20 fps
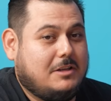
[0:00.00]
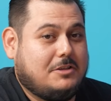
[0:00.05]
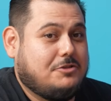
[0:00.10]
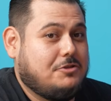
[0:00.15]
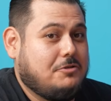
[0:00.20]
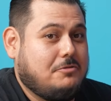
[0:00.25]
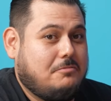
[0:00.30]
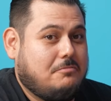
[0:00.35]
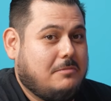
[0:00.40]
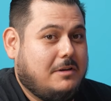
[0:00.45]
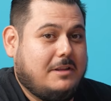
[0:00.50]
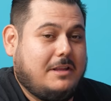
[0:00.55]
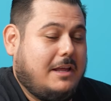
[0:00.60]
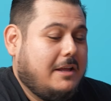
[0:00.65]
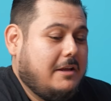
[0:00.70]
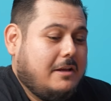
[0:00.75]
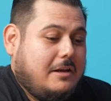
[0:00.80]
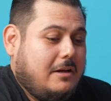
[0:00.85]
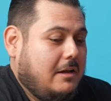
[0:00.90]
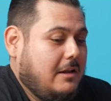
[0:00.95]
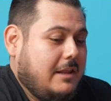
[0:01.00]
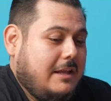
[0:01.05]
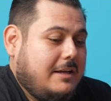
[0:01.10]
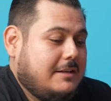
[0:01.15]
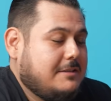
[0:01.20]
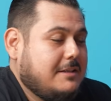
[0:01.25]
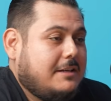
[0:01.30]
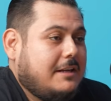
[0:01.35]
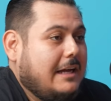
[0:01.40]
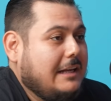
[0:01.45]
That's true, and like like
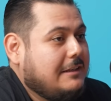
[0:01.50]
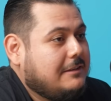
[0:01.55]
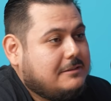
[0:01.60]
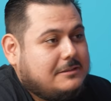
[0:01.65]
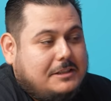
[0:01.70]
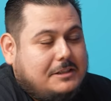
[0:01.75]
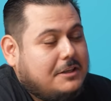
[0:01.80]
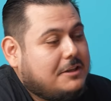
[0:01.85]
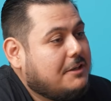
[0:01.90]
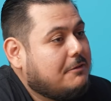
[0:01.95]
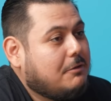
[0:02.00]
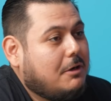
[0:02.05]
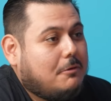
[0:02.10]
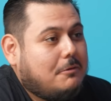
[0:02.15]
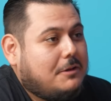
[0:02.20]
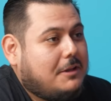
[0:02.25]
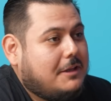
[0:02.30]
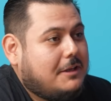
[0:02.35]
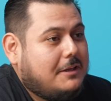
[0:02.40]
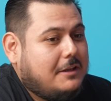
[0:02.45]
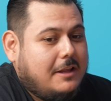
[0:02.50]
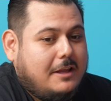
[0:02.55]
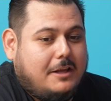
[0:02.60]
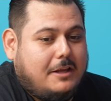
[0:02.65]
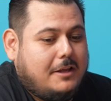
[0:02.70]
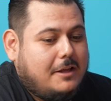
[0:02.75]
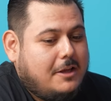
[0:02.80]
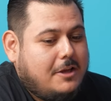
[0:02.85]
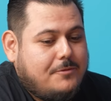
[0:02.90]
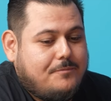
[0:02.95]
I said, I see nothing wrong with that.
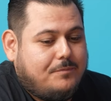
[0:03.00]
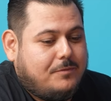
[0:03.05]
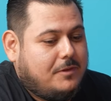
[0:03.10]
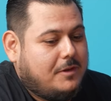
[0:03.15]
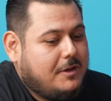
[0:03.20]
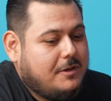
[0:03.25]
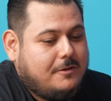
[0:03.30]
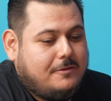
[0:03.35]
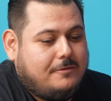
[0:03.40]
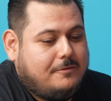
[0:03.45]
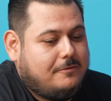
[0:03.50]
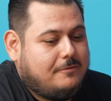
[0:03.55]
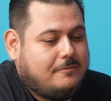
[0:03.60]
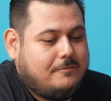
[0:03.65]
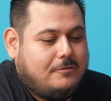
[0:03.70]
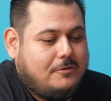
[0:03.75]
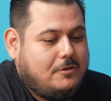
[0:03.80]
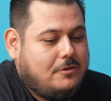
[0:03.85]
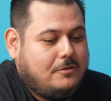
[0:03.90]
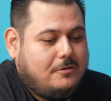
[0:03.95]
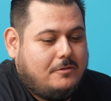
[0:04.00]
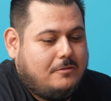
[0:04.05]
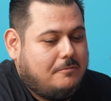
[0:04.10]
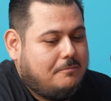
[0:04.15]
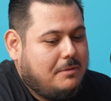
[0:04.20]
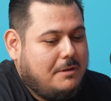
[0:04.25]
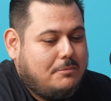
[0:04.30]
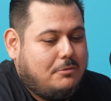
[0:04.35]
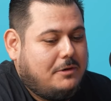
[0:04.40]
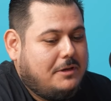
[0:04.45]
Like if
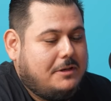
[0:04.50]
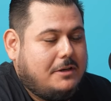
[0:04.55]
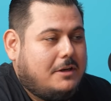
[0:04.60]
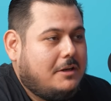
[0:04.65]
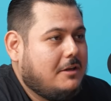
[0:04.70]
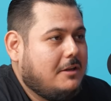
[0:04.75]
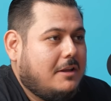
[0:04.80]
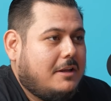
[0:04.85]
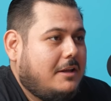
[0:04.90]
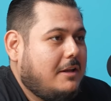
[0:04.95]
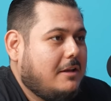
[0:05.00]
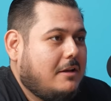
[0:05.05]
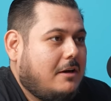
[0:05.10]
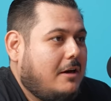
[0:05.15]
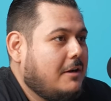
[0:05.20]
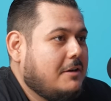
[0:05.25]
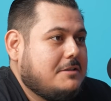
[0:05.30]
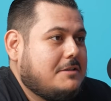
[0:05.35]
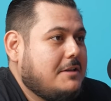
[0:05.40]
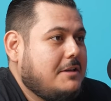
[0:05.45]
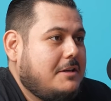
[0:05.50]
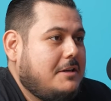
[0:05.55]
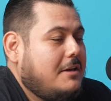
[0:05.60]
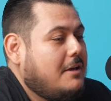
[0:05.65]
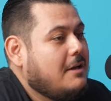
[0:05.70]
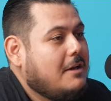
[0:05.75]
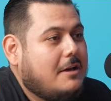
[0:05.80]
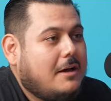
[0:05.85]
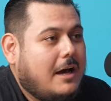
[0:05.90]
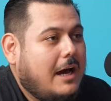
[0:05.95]
people eat dog, like honestly,
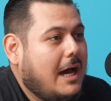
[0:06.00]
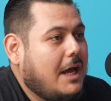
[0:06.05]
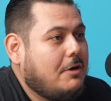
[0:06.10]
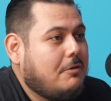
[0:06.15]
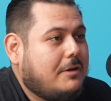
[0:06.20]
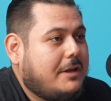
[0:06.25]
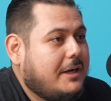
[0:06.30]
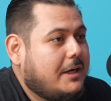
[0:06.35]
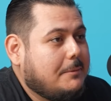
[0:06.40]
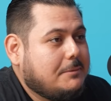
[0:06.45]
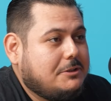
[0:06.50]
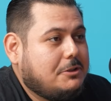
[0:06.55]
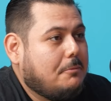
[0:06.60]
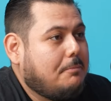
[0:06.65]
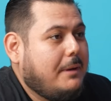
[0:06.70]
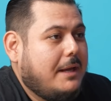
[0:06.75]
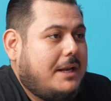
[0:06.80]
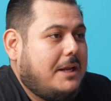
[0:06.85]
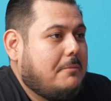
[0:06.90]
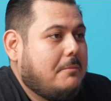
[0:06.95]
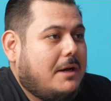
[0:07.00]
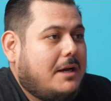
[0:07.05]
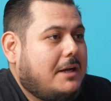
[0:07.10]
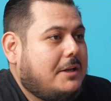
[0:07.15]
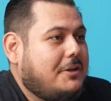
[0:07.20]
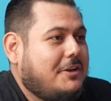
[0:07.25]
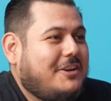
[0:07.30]
I don't care. I'm still petting mine.